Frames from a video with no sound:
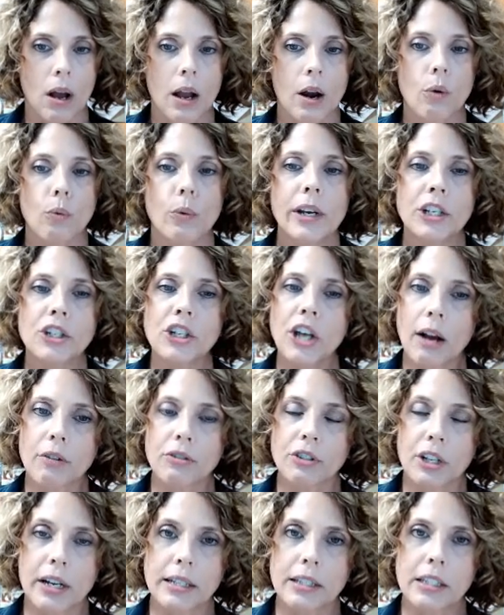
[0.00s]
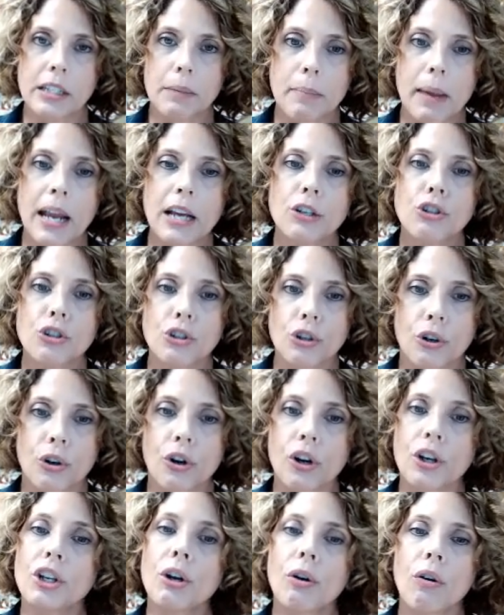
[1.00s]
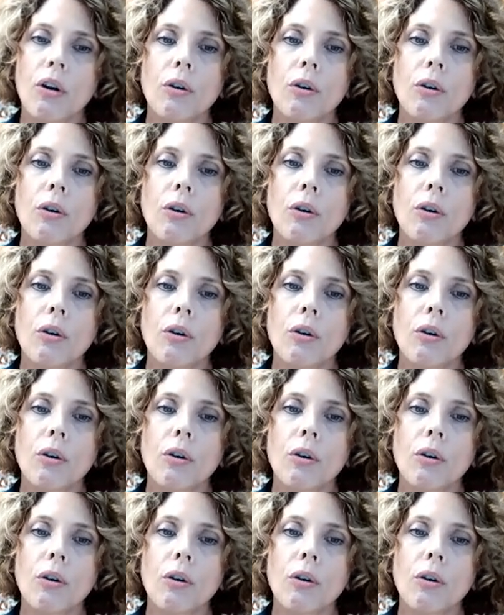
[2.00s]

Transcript: reach out to us to make sure you're